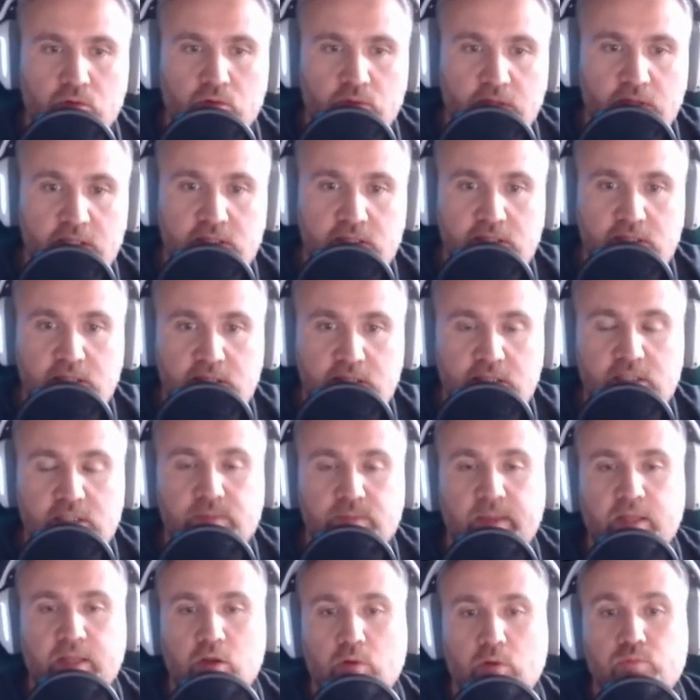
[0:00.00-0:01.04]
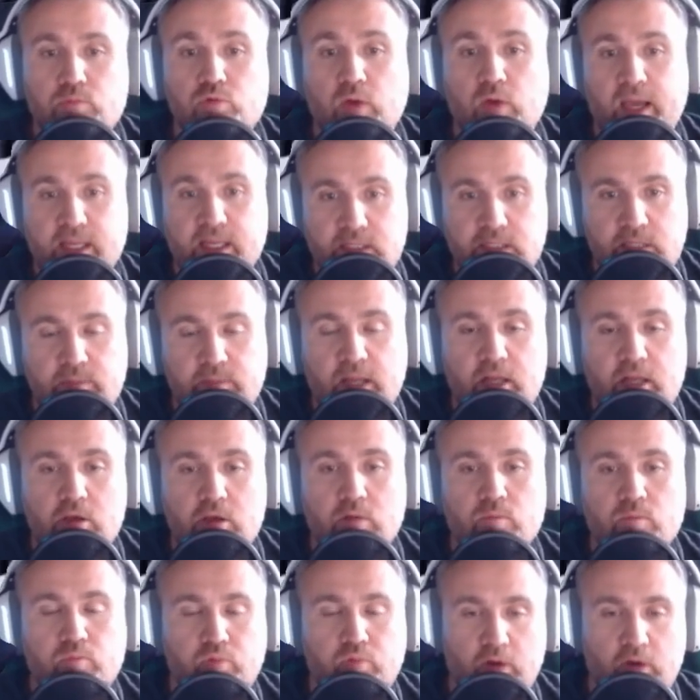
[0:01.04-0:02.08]
these cities made up to 80
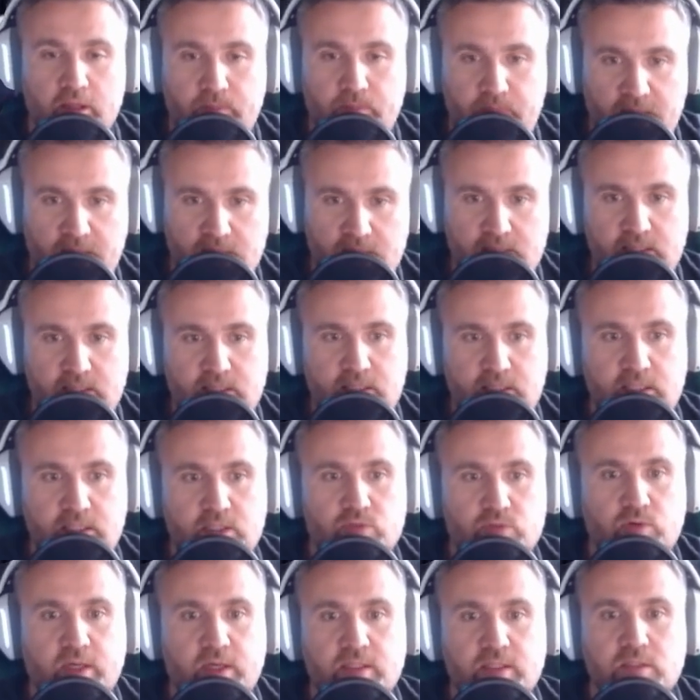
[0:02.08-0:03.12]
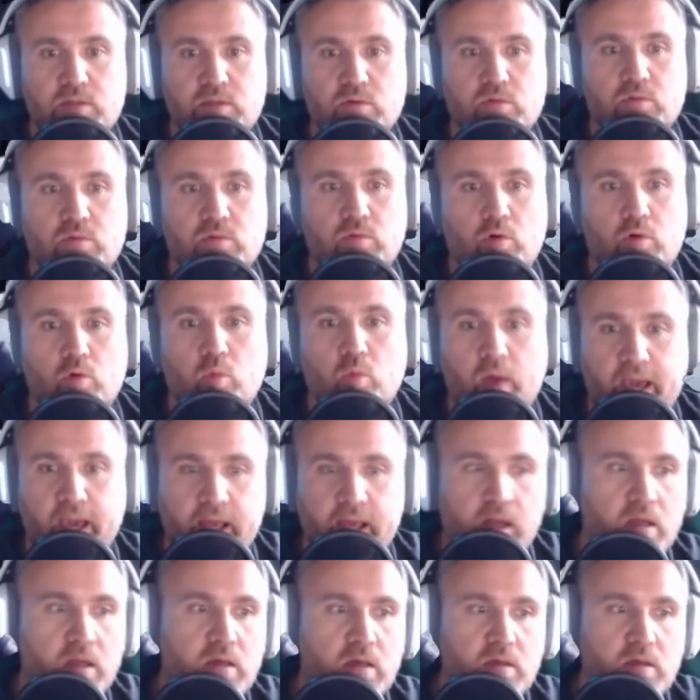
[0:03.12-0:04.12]
million points per cities, right? So a whale,